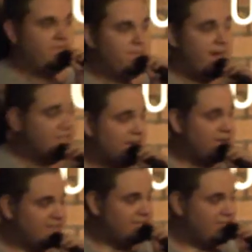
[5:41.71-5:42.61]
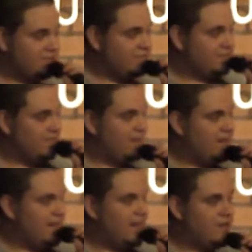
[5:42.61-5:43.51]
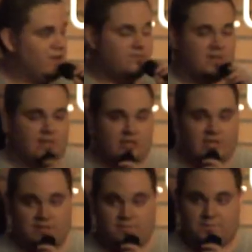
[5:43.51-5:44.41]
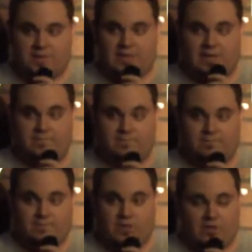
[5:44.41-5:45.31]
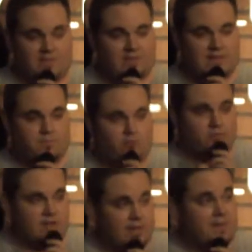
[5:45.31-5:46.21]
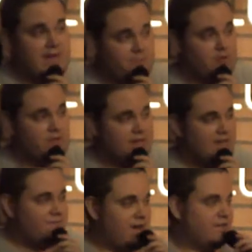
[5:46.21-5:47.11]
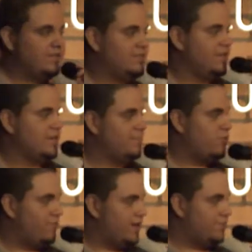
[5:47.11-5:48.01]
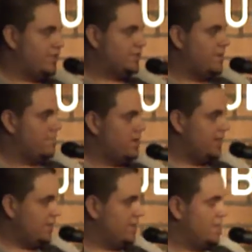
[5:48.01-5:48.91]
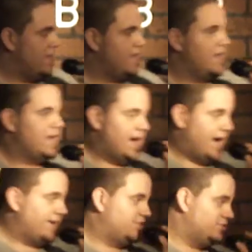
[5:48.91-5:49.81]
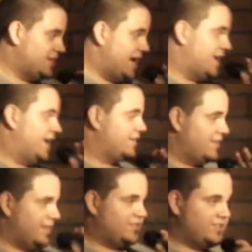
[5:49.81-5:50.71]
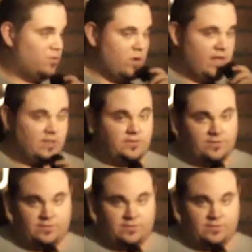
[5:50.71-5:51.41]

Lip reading: of Spanish heritage. I know I do not look it, but the only thing that I'm Puerto Rican, I'm half Puerto Rican, half Irish. The only thing I'm Puerto Rican with is my money. I do not handle that shit well.